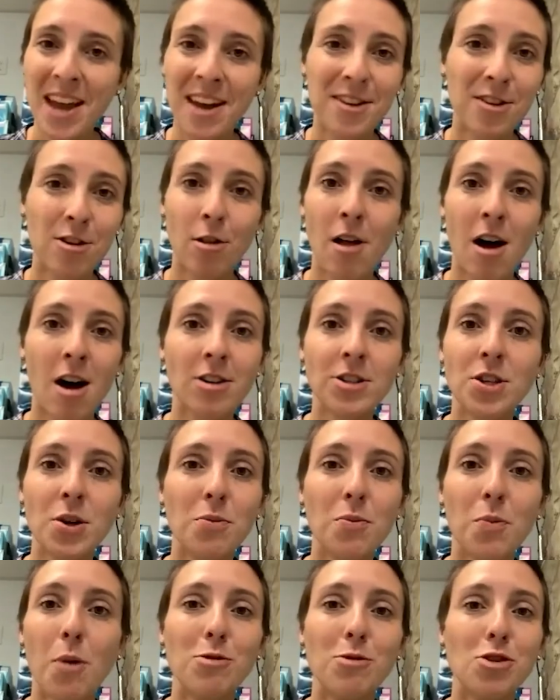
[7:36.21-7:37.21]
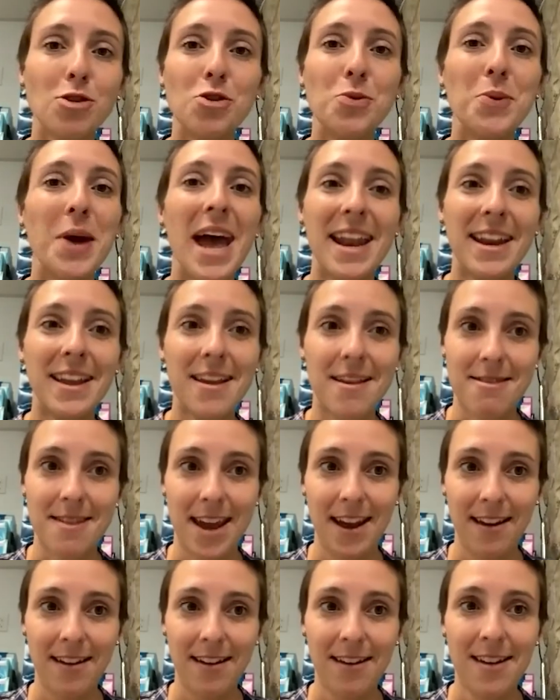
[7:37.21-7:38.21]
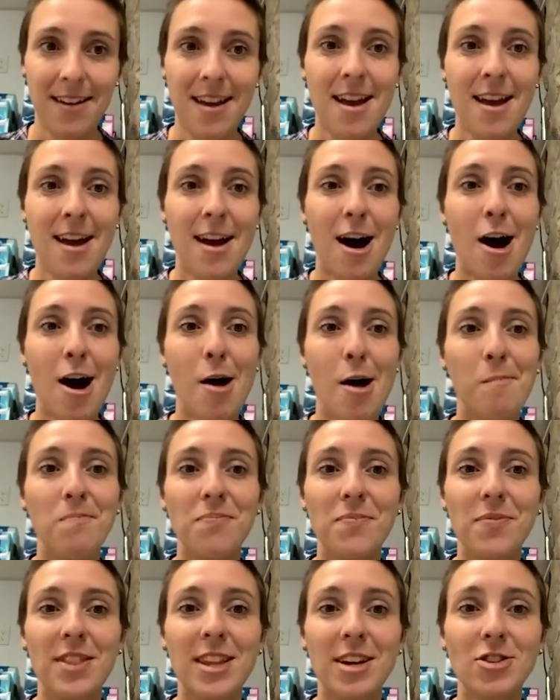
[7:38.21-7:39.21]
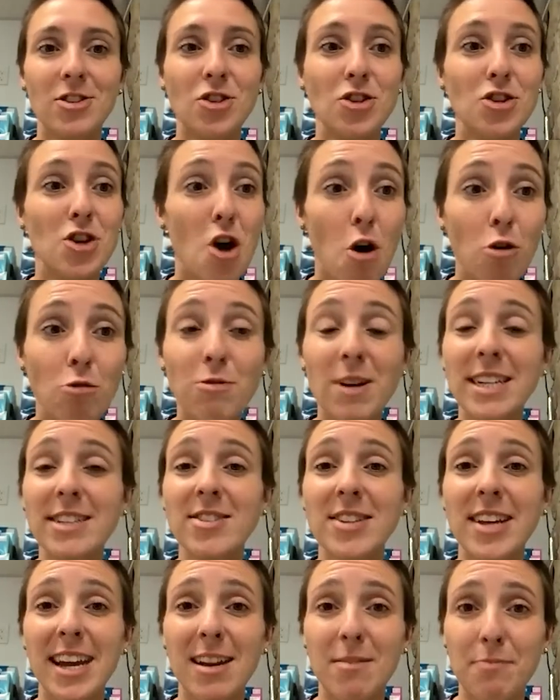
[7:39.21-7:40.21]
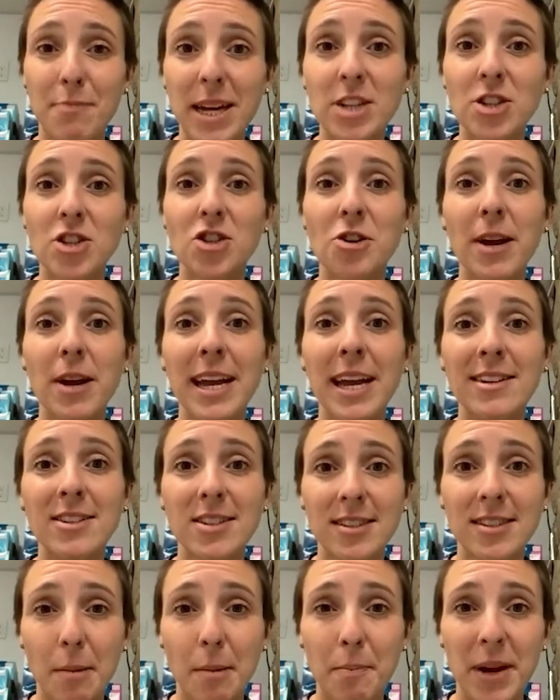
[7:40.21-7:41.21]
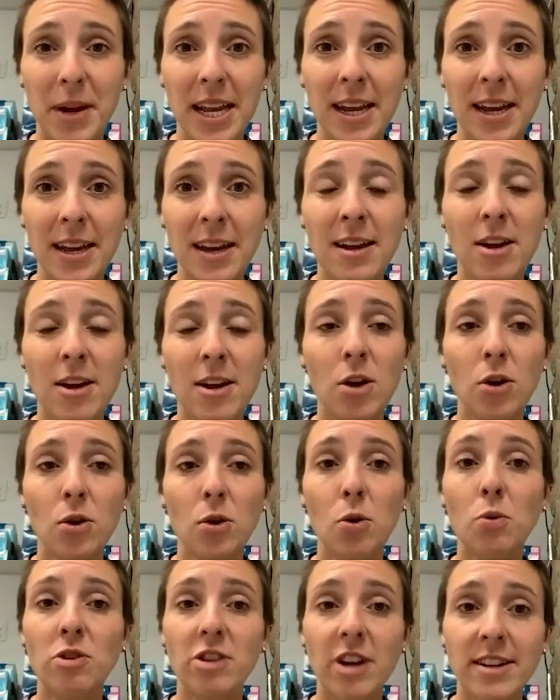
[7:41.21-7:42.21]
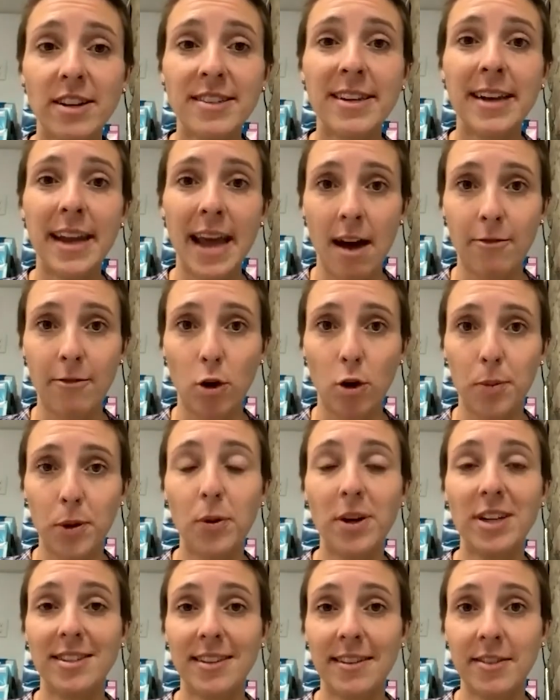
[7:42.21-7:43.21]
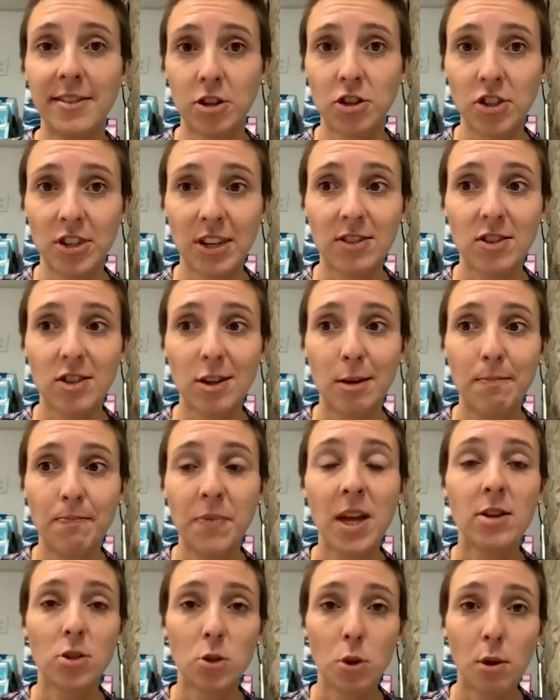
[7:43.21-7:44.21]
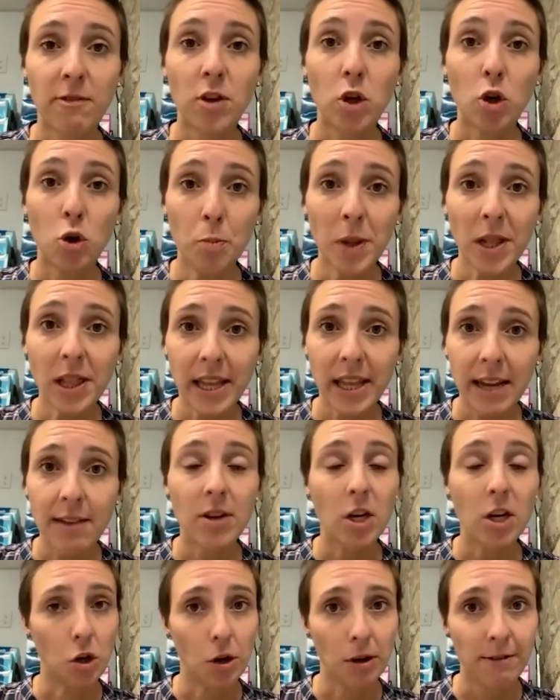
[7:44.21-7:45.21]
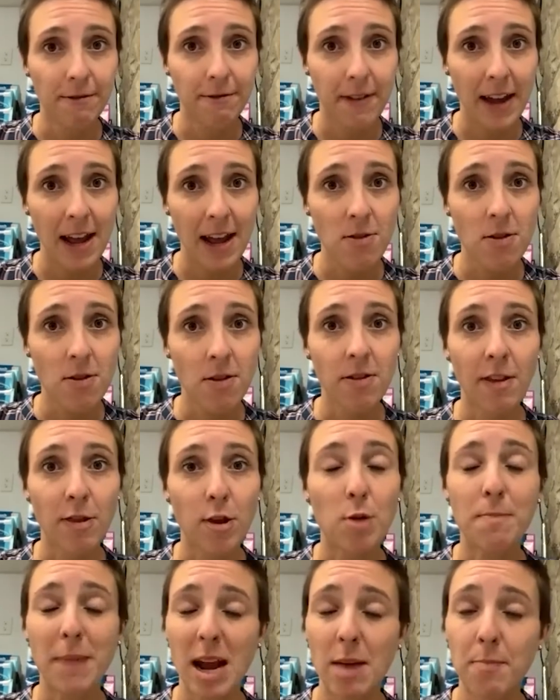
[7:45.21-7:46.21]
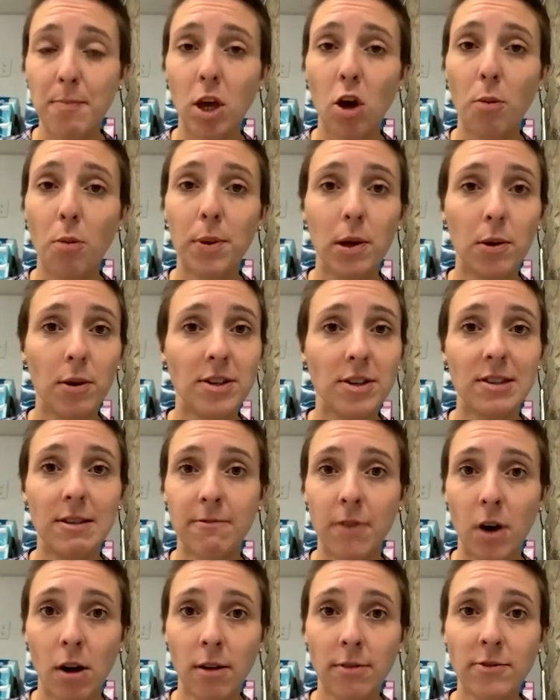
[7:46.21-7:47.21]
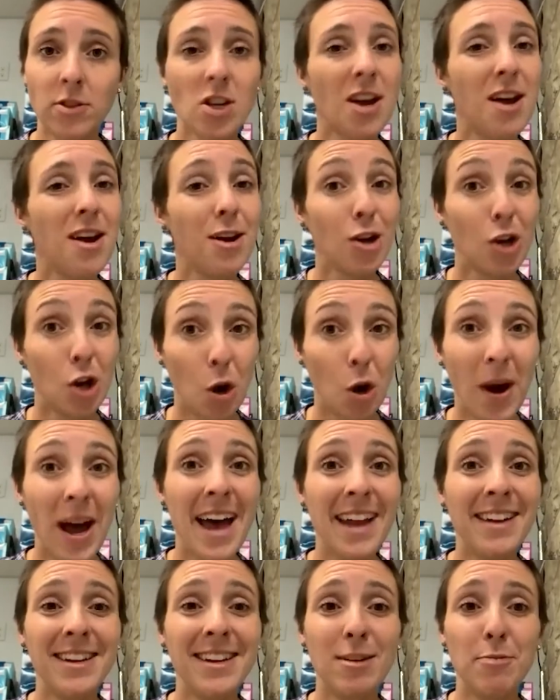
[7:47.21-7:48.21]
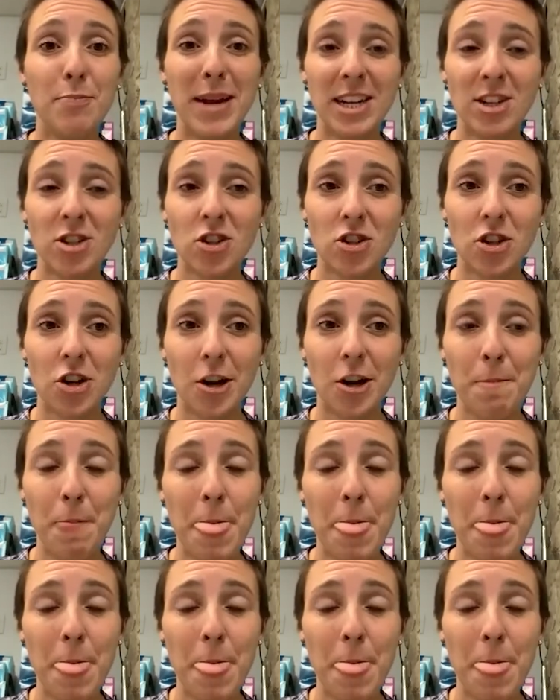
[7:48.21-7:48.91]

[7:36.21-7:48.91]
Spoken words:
naloxone won't do anything. There's no risk administering it to somebody who doesn't have opioids in their system. So if you believe in good faith that there might be opioids involved, go ahead and administer.